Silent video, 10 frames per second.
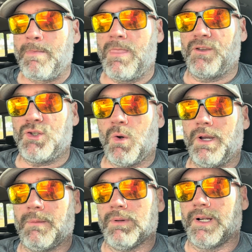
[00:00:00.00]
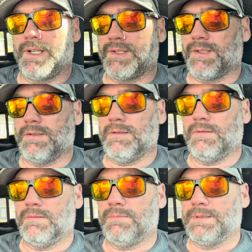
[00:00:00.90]
the joy it brings
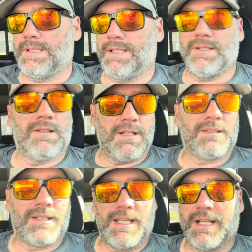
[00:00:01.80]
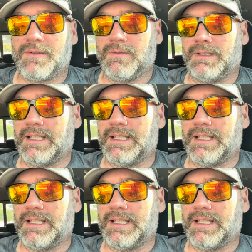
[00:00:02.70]
you, but then you're on to the next one.